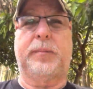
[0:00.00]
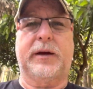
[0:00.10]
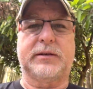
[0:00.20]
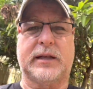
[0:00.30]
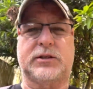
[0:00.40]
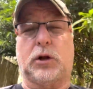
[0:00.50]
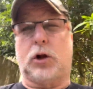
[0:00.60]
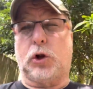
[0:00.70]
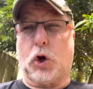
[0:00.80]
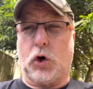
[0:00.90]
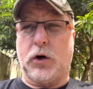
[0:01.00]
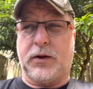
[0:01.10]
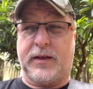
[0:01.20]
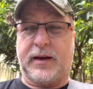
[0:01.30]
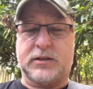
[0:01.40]
because that's a learned
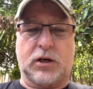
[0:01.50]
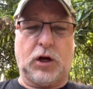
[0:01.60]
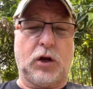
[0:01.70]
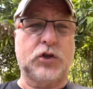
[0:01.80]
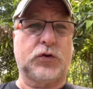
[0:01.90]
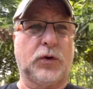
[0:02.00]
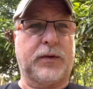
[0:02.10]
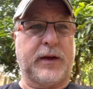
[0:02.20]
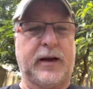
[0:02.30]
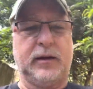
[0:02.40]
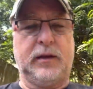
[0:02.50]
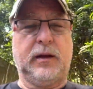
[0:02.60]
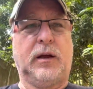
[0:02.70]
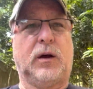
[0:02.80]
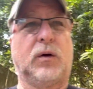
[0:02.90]
thing. It's a cultural thing,
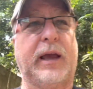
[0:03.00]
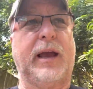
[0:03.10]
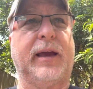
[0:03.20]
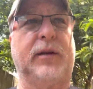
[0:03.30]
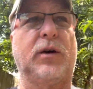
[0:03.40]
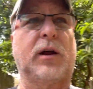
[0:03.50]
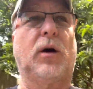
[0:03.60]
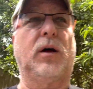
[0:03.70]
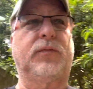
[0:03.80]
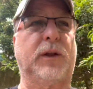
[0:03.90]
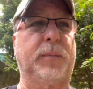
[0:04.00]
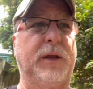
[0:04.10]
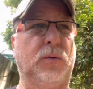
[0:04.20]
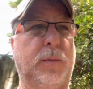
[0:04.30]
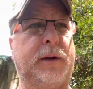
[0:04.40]
okay? And not all
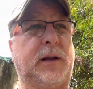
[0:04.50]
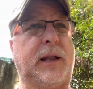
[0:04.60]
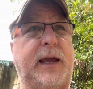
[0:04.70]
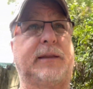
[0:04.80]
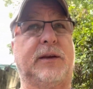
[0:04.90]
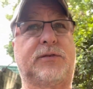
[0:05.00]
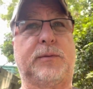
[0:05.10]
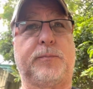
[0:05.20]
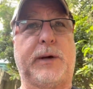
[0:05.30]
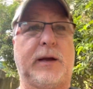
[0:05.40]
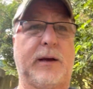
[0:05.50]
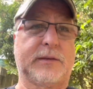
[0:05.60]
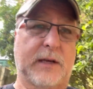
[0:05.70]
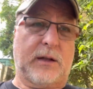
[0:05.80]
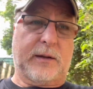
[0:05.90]
Filipino women are like this, but
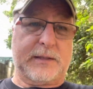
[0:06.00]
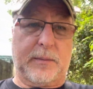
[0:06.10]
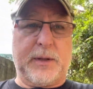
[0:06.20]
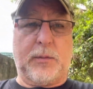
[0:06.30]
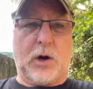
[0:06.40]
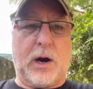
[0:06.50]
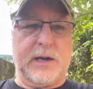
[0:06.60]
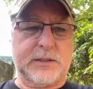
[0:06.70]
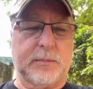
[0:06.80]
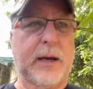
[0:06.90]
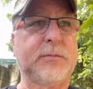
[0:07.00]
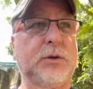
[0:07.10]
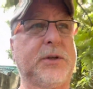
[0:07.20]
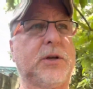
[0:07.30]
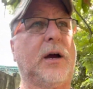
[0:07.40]
some of them are. Sometimes
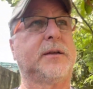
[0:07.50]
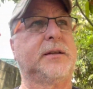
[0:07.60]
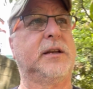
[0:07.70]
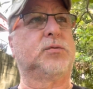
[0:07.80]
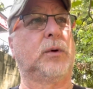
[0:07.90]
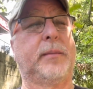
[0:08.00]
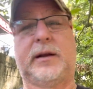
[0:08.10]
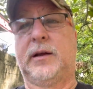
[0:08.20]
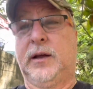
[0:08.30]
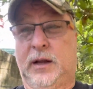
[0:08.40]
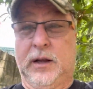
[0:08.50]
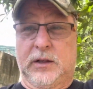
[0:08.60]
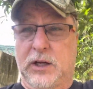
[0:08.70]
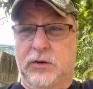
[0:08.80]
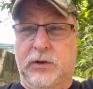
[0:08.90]
you'll be talking to these women
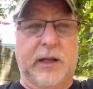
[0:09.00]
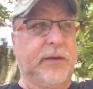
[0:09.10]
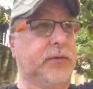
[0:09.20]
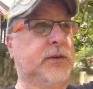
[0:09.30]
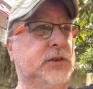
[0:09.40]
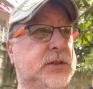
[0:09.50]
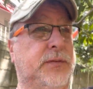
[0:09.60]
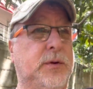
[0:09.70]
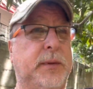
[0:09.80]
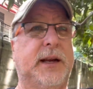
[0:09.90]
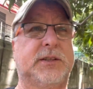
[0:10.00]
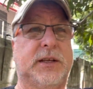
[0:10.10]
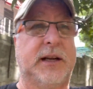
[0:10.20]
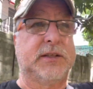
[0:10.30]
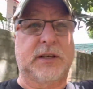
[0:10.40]
literally for just a few minutes,
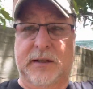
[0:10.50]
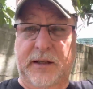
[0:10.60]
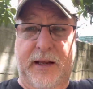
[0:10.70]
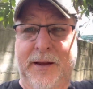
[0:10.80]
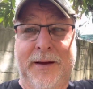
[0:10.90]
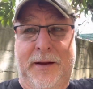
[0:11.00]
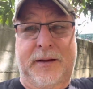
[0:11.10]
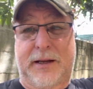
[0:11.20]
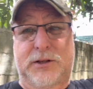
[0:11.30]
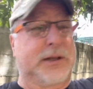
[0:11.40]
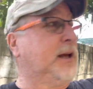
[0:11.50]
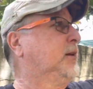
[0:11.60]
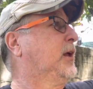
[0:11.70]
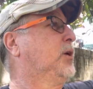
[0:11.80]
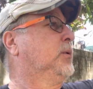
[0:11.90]
and then suddenly
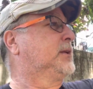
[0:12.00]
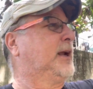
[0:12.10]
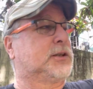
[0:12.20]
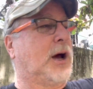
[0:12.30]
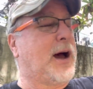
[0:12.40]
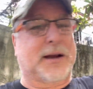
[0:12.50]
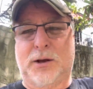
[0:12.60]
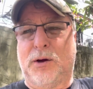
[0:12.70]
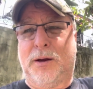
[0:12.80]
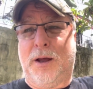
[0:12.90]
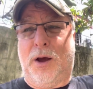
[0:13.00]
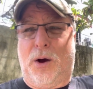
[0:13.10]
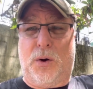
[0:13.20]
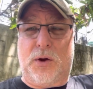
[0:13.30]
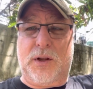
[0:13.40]
they go into that talk. You're
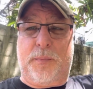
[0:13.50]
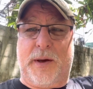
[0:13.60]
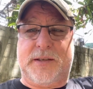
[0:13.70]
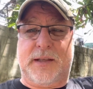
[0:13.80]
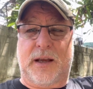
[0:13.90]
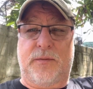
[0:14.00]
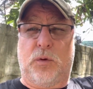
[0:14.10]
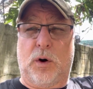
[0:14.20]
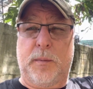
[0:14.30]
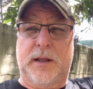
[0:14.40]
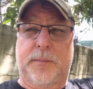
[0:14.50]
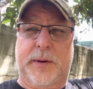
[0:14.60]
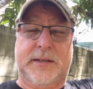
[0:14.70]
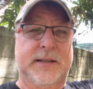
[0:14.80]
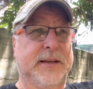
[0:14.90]
the best thing for me, the
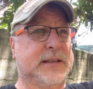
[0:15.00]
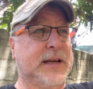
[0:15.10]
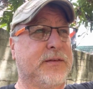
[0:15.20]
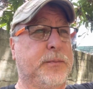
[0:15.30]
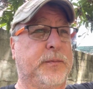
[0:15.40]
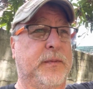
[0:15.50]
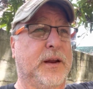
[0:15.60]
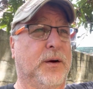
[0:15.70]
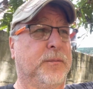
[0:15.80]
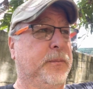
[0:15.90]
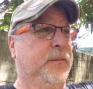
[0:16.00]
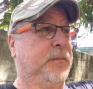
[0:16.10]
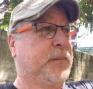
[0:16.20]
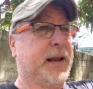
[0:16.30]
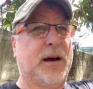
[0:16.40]
best thing that's ever, you know,
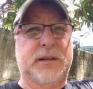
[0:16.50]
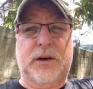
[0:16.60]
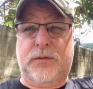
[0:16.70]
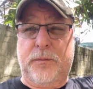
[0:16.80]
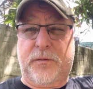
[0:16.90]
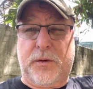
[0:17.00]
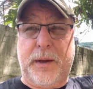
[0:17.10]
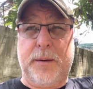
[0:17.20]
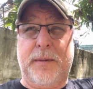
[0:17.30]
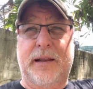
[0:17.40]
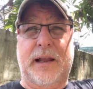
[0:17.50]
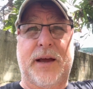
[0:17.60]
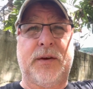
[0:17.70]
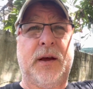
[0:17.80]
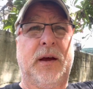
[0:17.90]
been out there for me in my life.